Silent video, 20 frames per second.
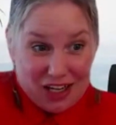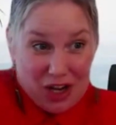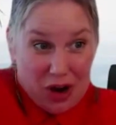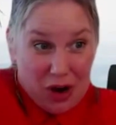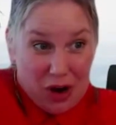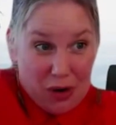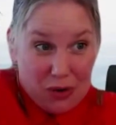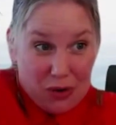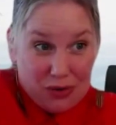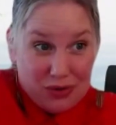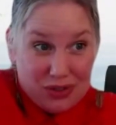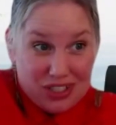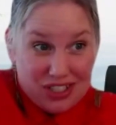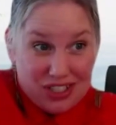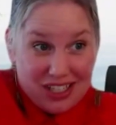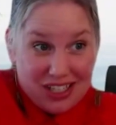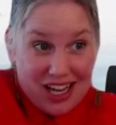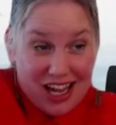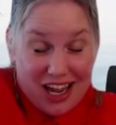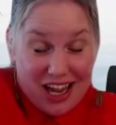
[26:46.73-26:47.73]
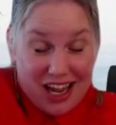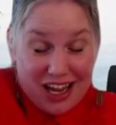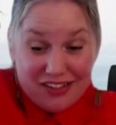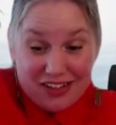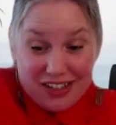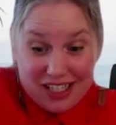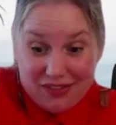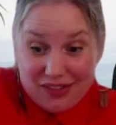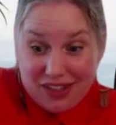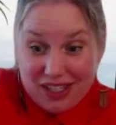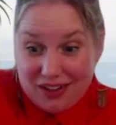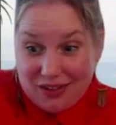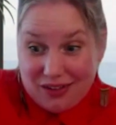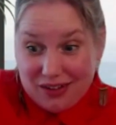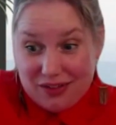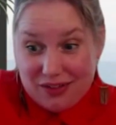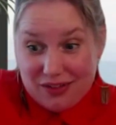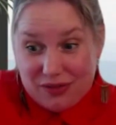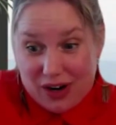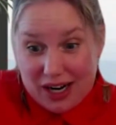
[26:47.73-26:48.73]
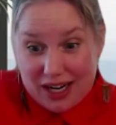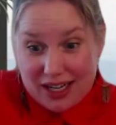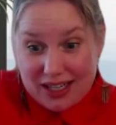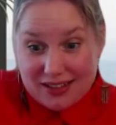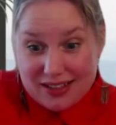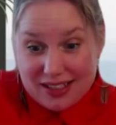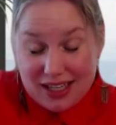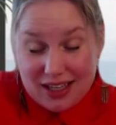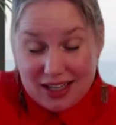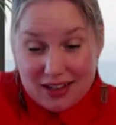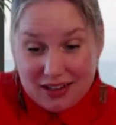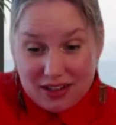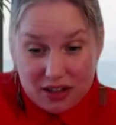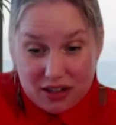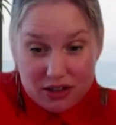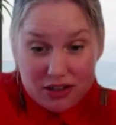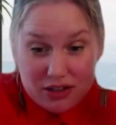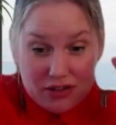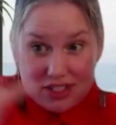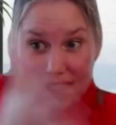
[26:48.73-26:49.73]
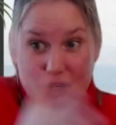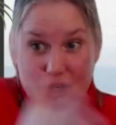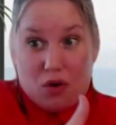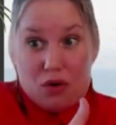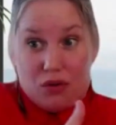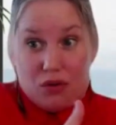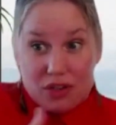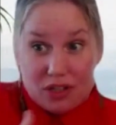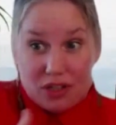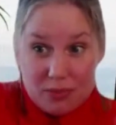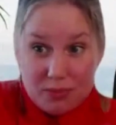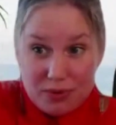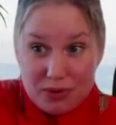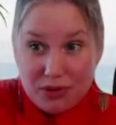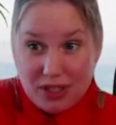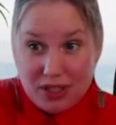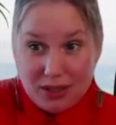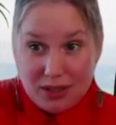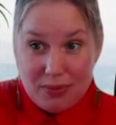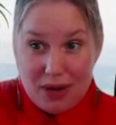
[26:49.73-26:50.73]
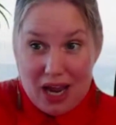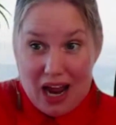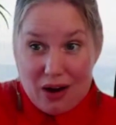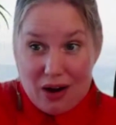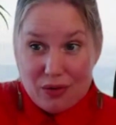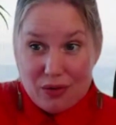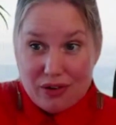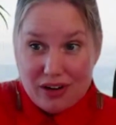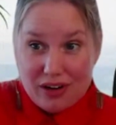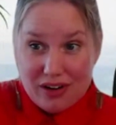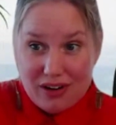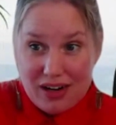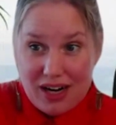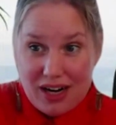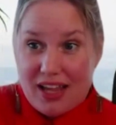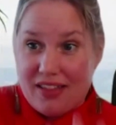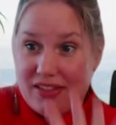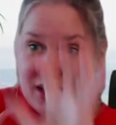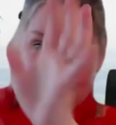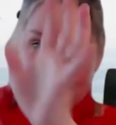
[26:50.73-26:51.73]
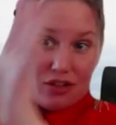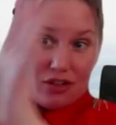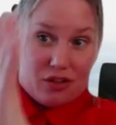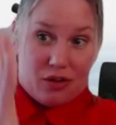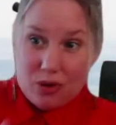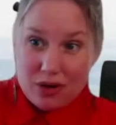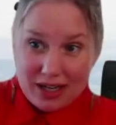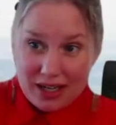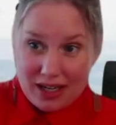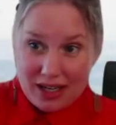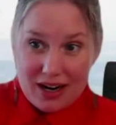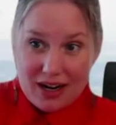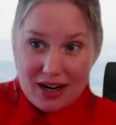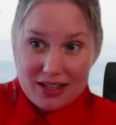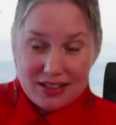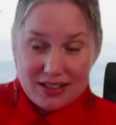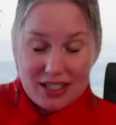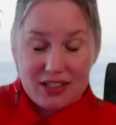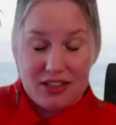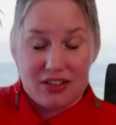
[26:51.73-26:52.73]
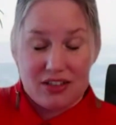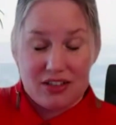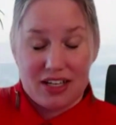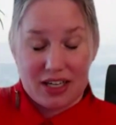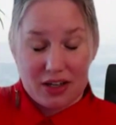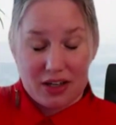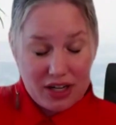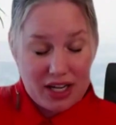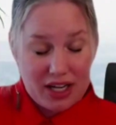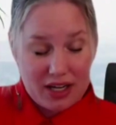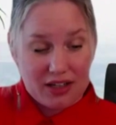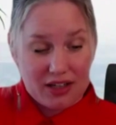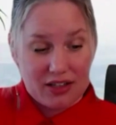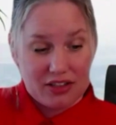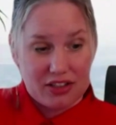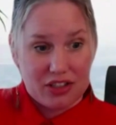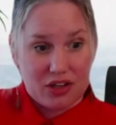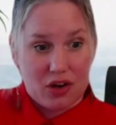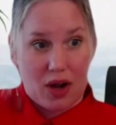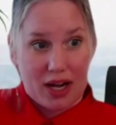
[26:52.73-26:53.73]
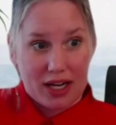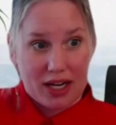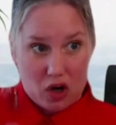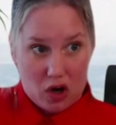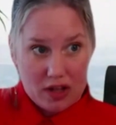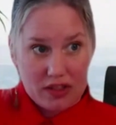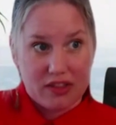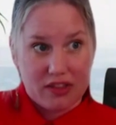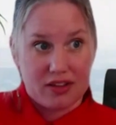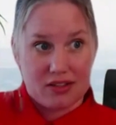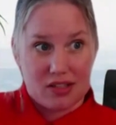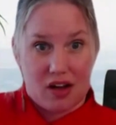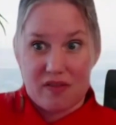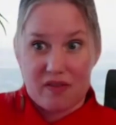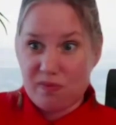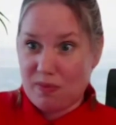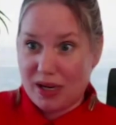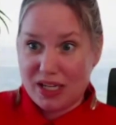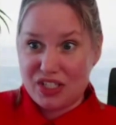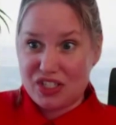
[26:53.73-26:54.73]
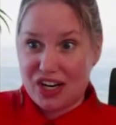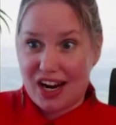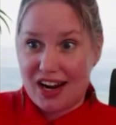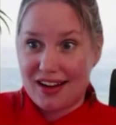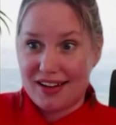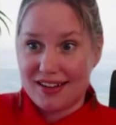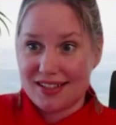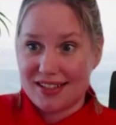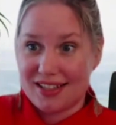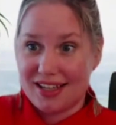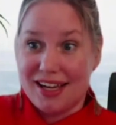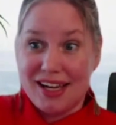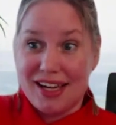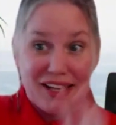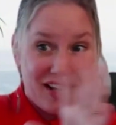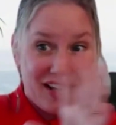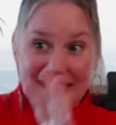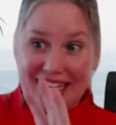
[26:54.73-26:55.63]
a coach and they're giving you advice and you're using all their computing power and then you're organized and you're like, okay, good to go. I got this off my chest. Like